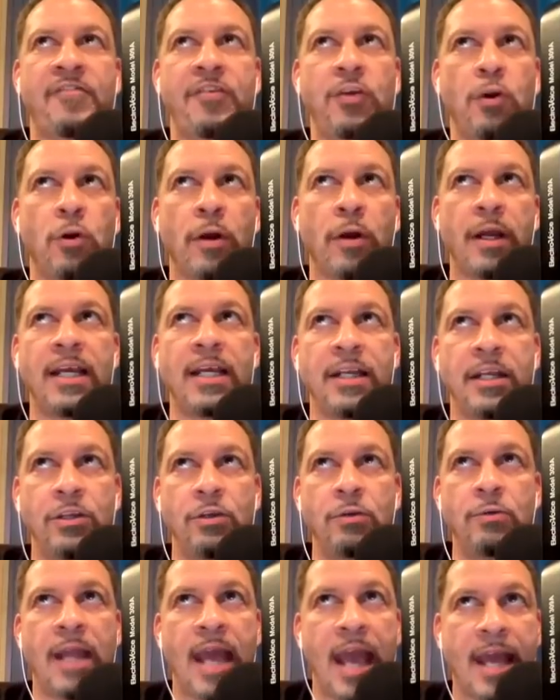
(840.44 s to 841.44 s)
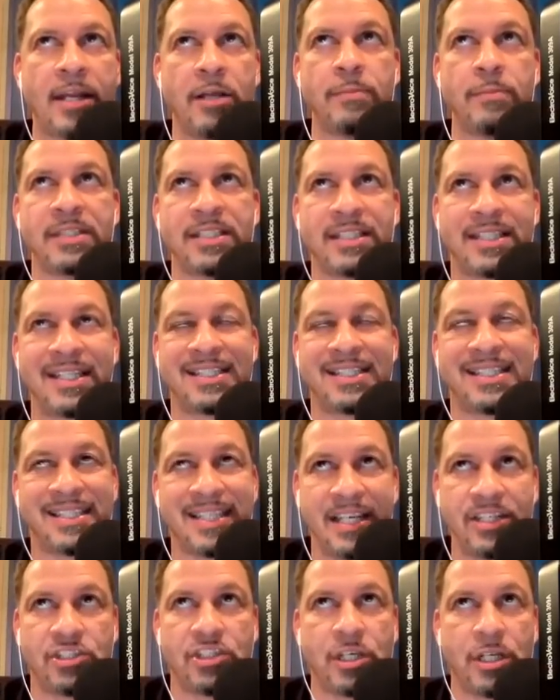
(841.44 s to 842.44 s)
Fury in a unanimous
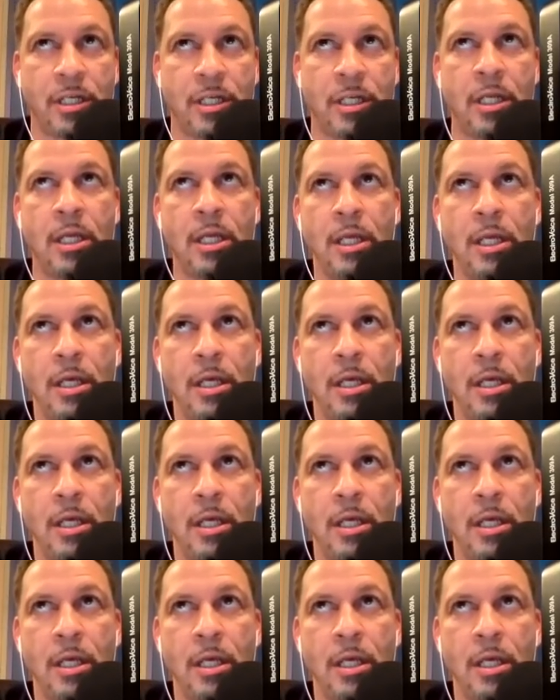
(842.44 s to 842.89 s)
decision,